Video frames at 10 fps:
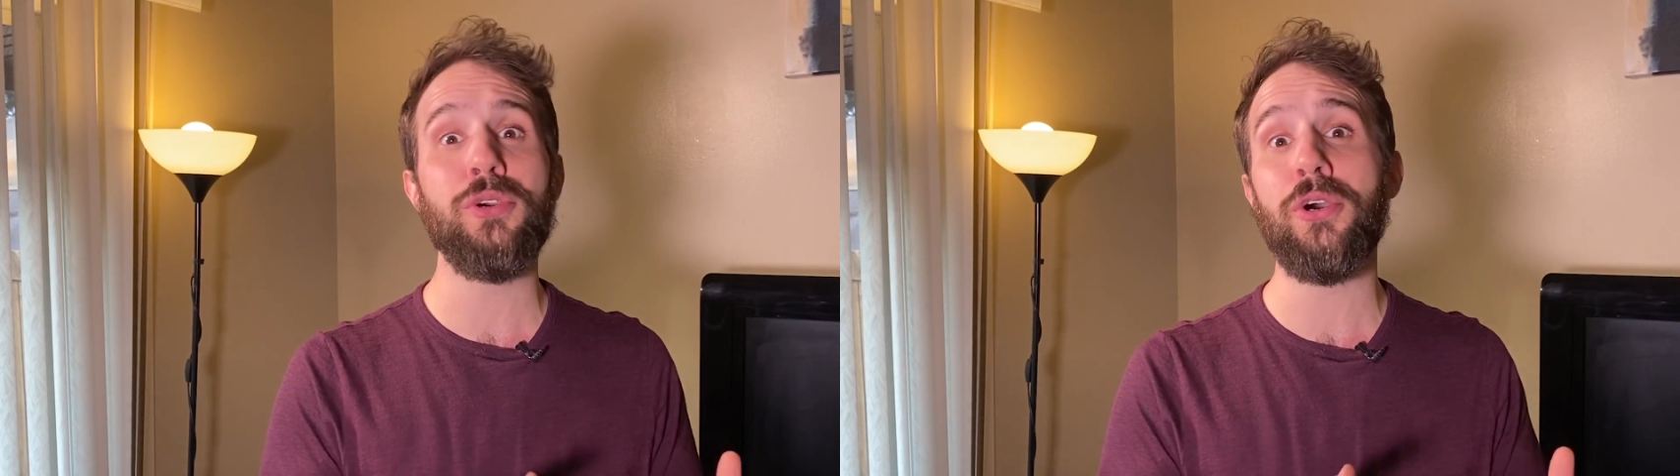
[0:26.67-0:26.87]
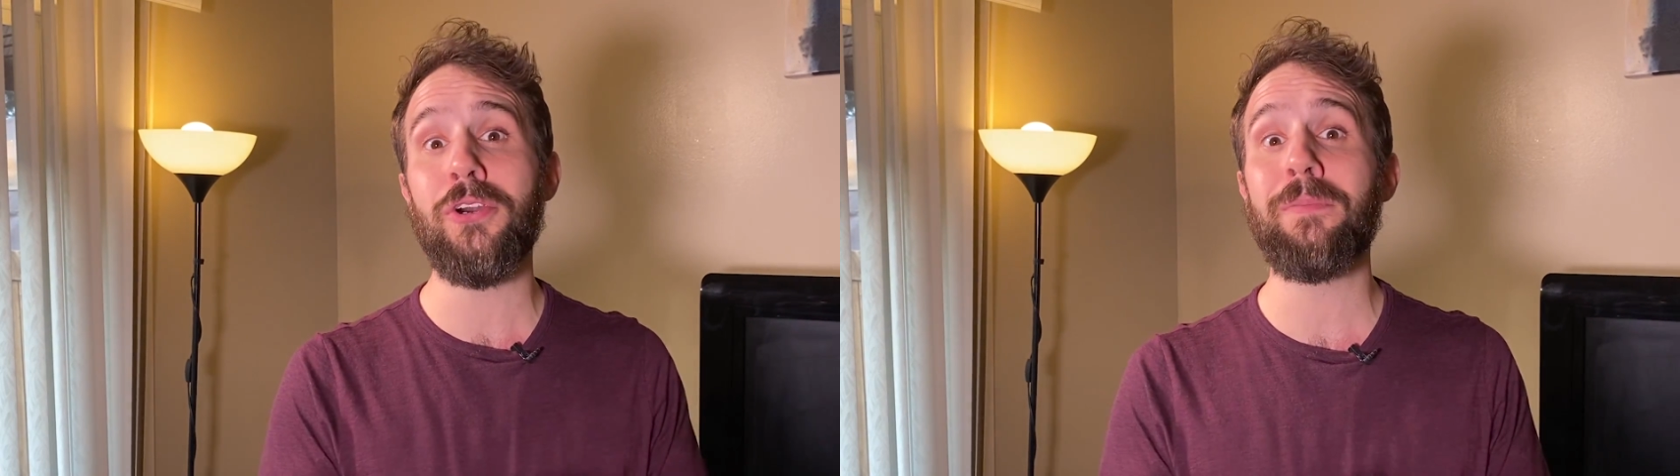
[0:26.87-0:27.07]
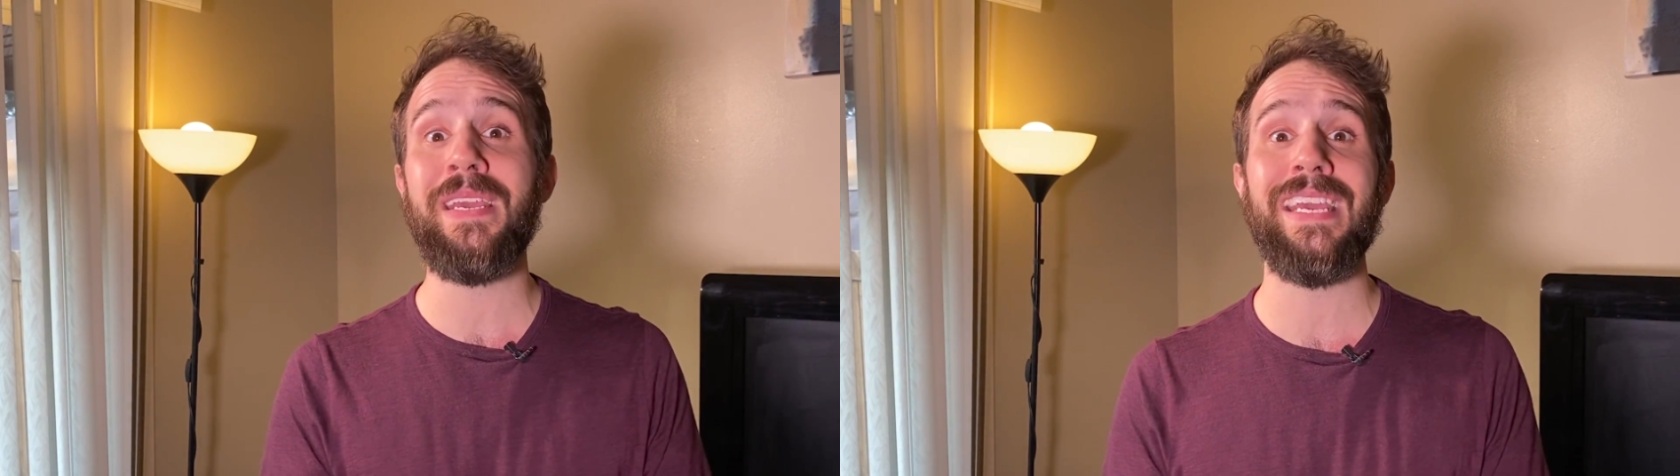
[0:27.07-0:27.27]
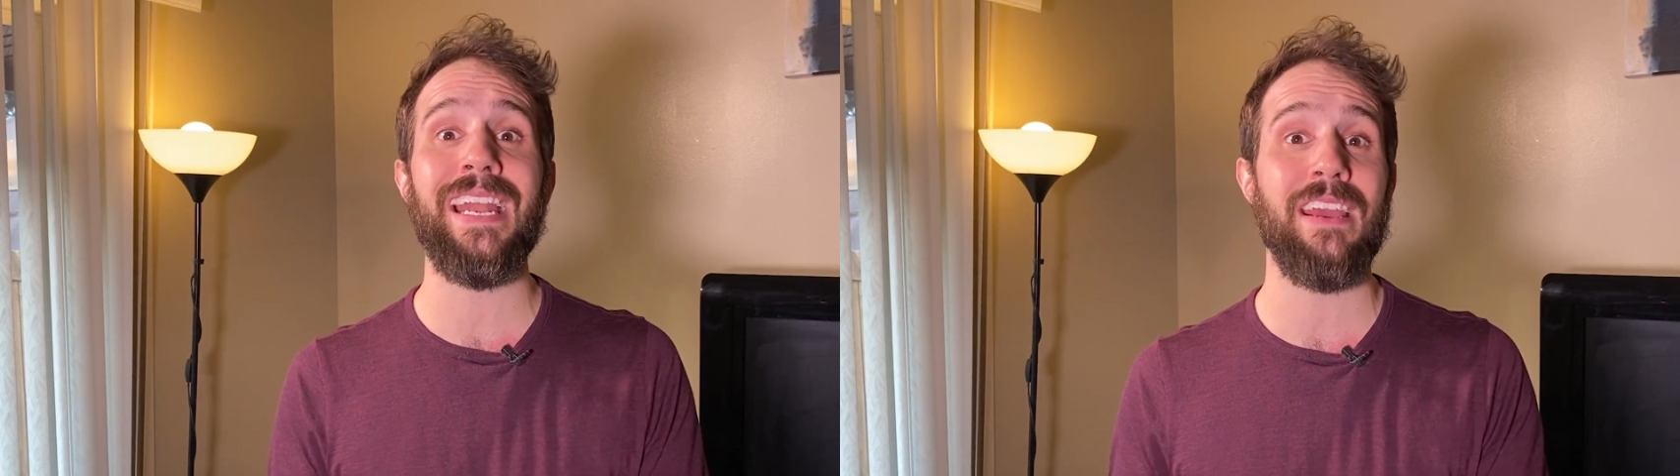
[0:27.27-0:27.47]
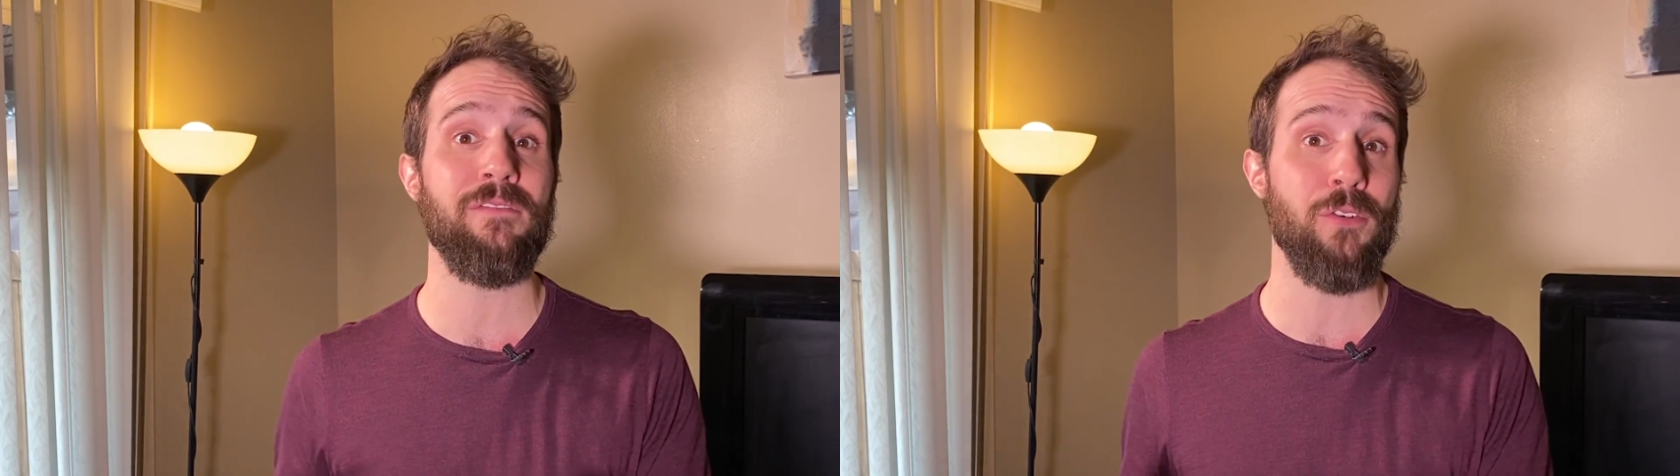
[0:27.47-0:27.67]
could be
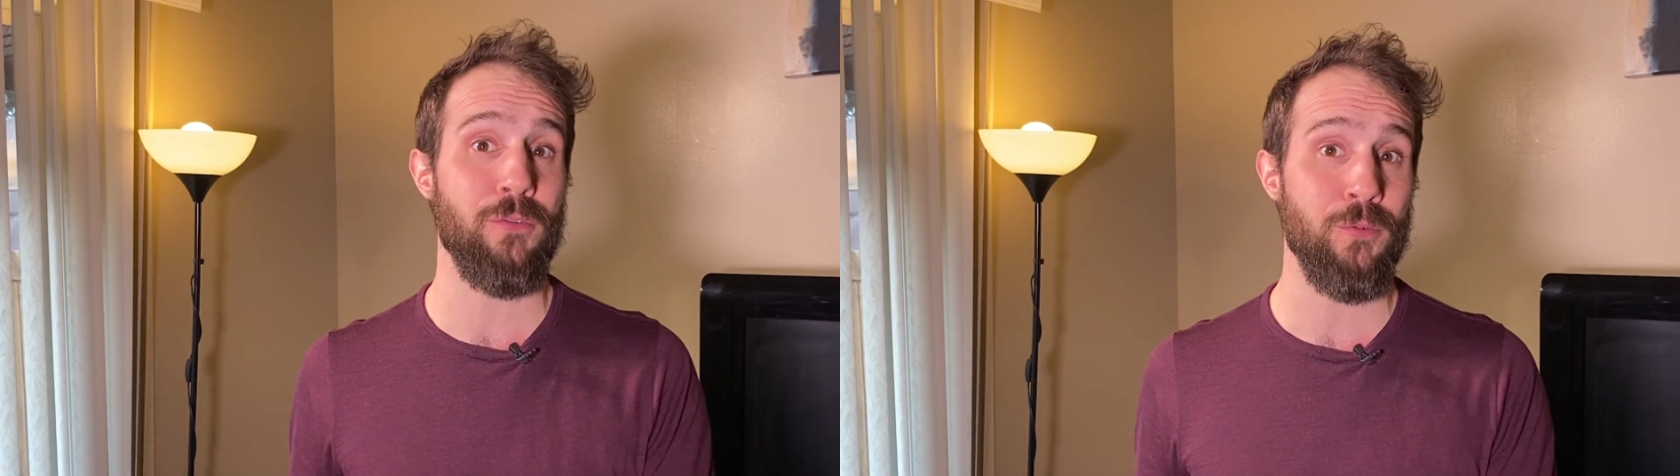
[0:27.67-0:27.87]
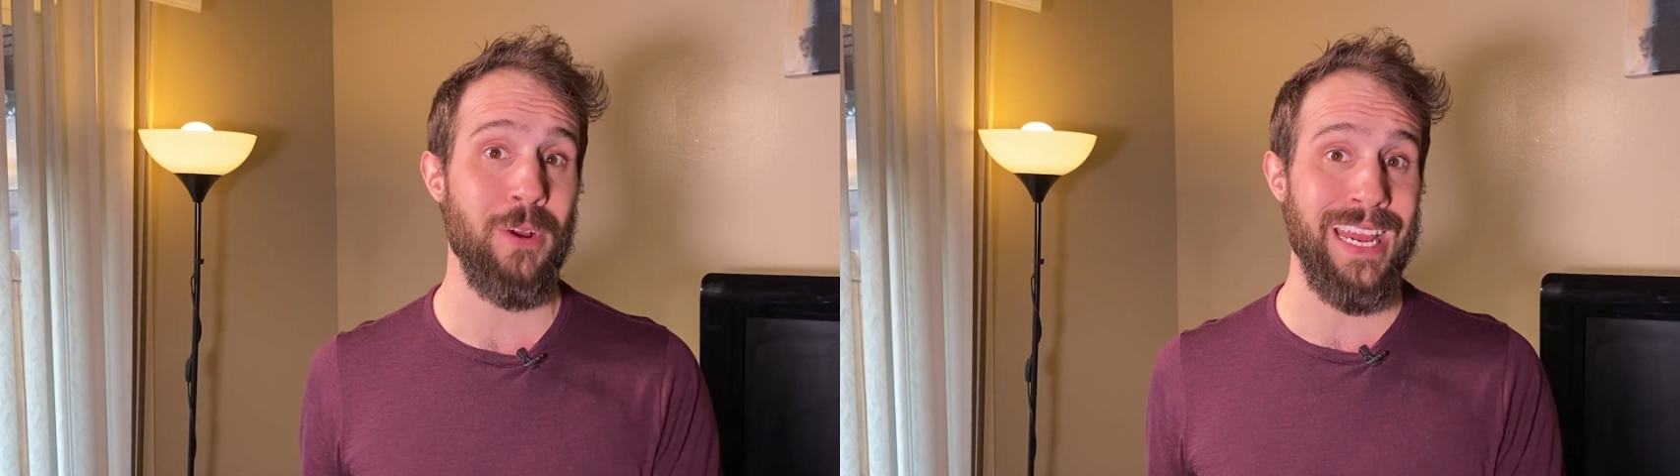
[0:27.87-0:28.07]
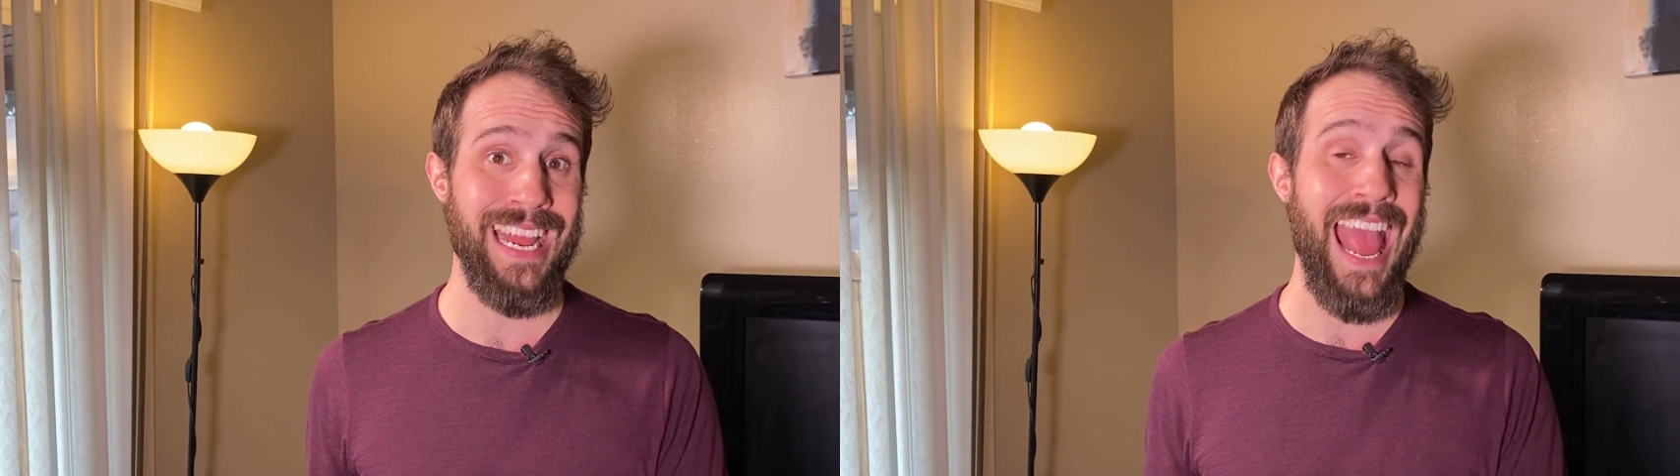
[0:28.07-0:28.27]
getting for free,